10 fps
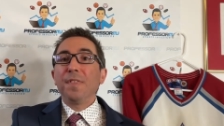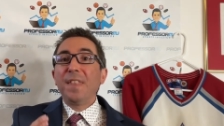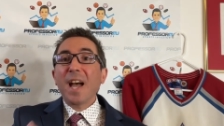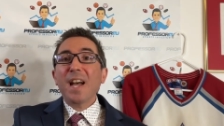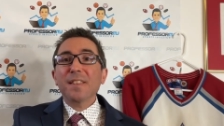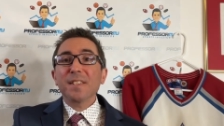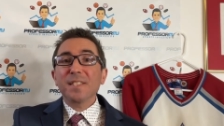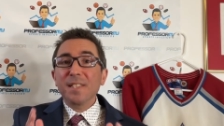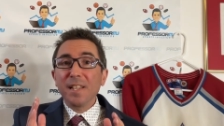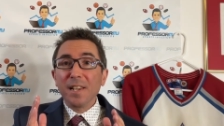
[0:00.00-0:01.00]
That
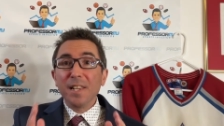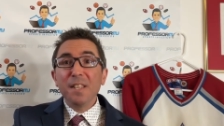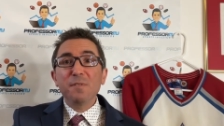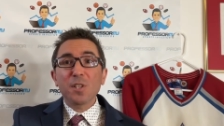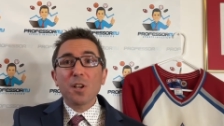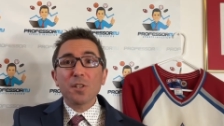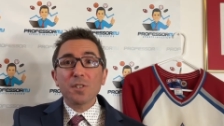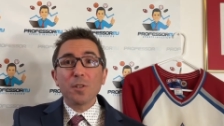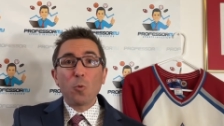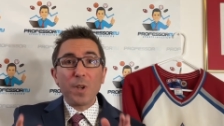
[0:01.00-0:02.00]
still leaves
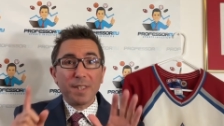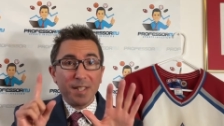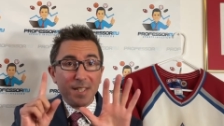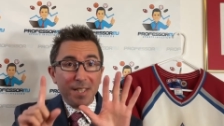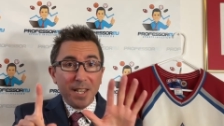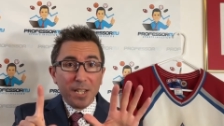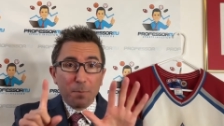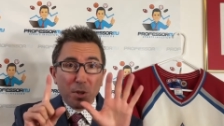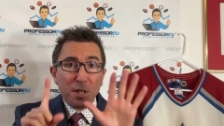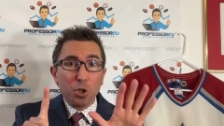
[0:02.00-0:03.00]
us with 6
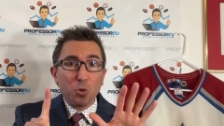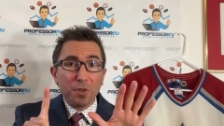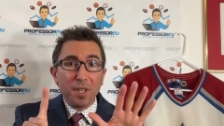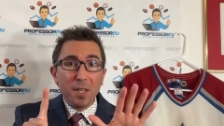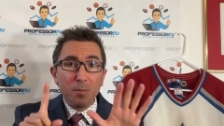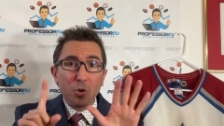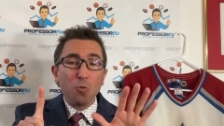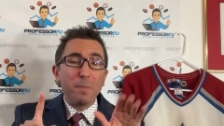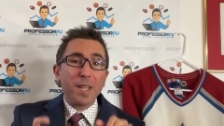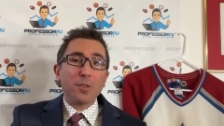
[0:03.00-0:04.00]
potential teams to
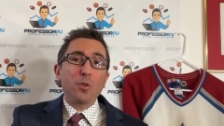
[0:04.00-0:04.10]
bet